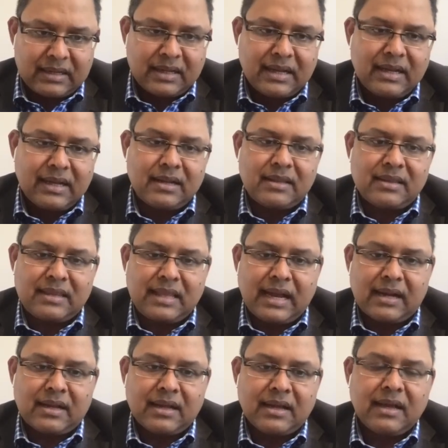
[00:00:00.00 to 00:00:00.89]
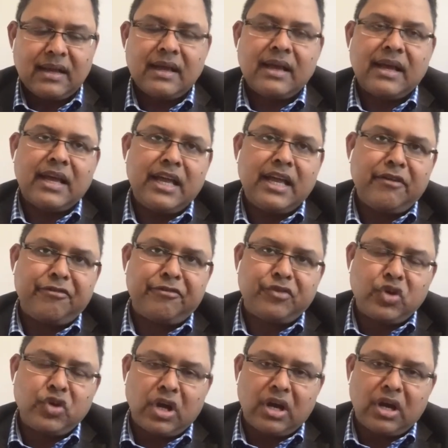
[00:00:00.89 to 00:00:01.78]
merit in that
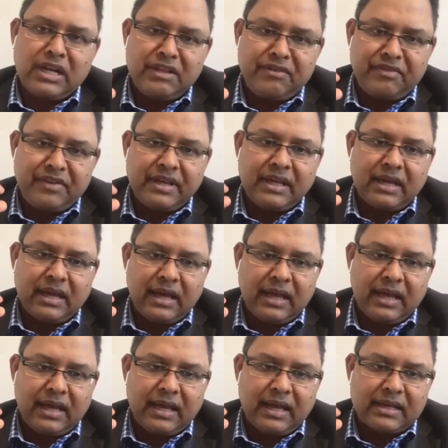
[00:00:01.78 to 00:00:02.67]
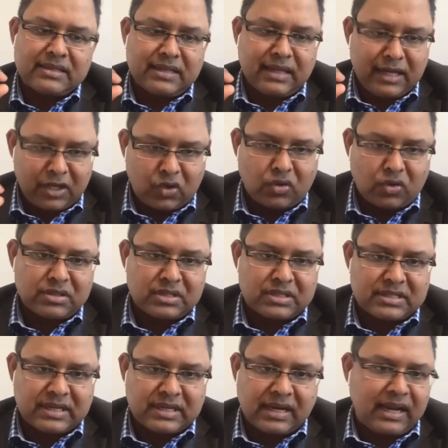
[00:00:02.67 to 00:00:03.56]
if you are leaving a, a,
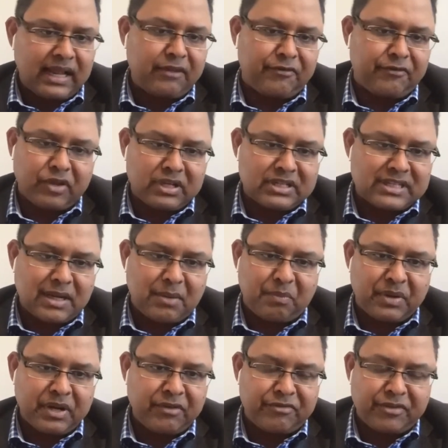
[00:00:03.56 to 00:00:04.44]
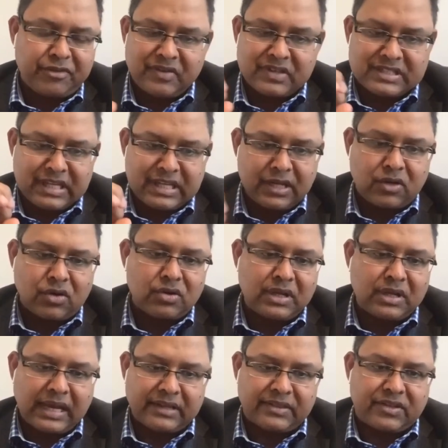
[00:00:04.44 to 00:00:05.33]
silicone stent, like for example, if you have a
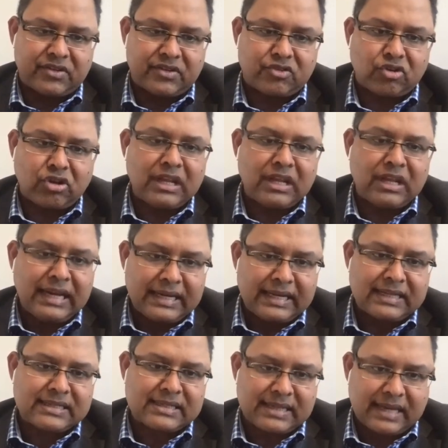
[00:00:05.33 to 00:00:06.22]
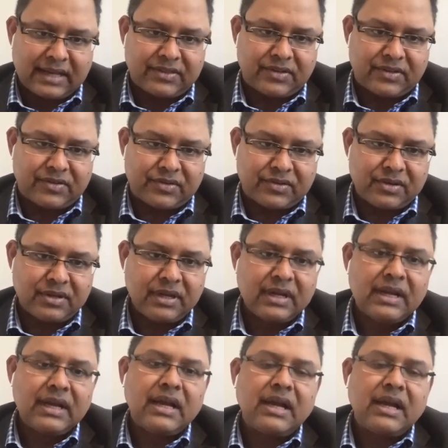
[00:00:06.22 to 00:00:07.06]
silicone catheter or a latex yeah. catheter,